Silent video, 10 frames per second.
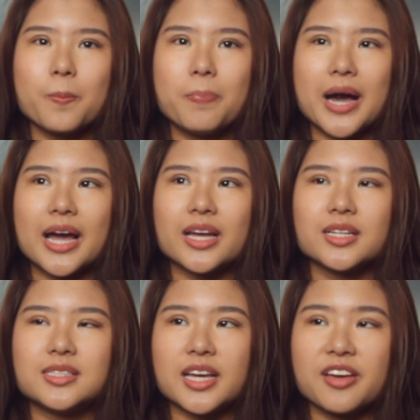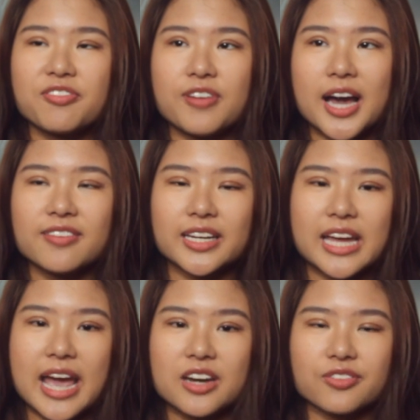by day 5, like
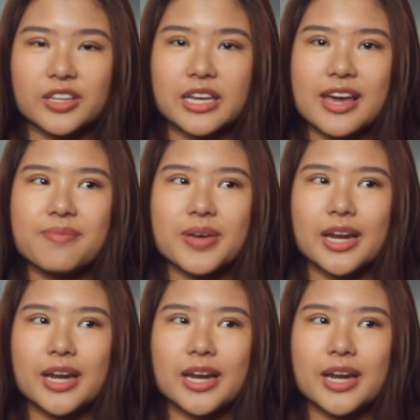the end of the camp,